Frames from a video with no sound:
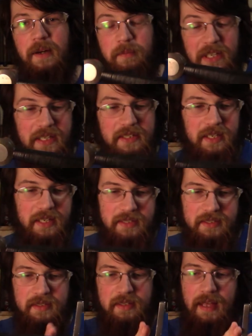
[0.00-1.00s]
It is
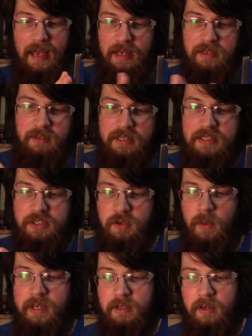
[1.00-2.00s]
nice. The handle is
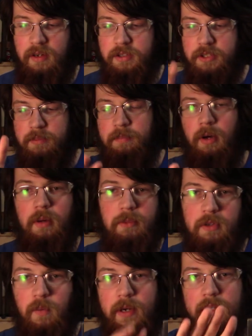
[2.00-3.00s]
quite large, pommel
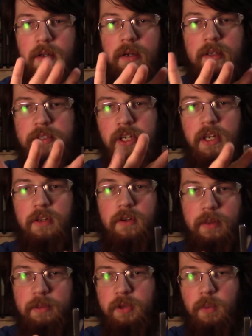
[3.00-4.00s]
quite large. You're
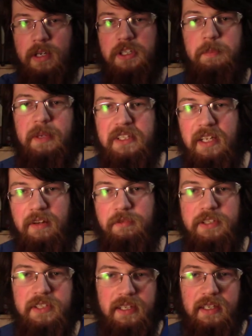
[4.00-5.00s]
able to wear spec
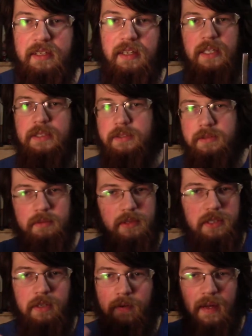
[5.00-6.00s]
heavies in it, and
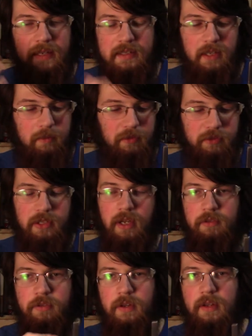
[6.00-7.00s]
any type of
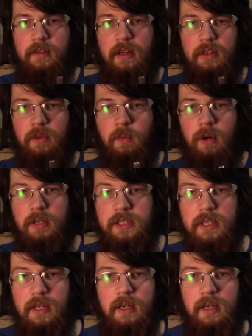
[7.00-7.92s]
glove that you want.